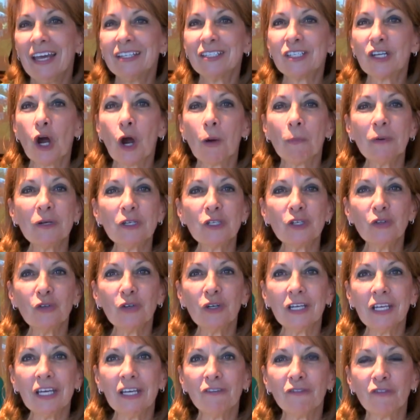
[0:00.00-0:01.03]
It's an
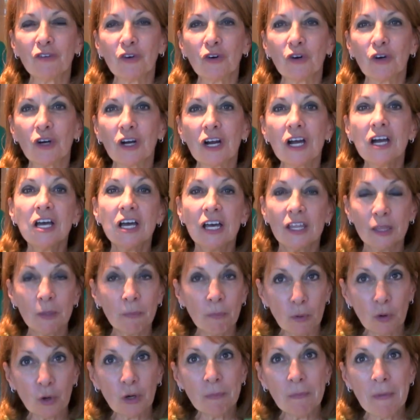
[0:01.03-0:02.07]
opportunity for
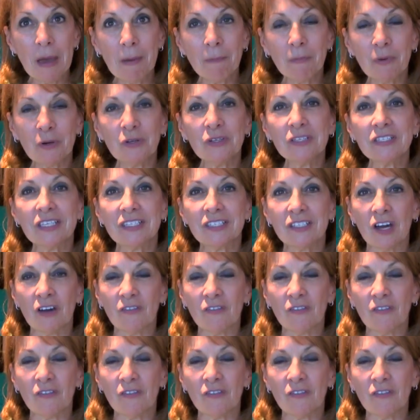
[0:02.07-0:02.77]
the board members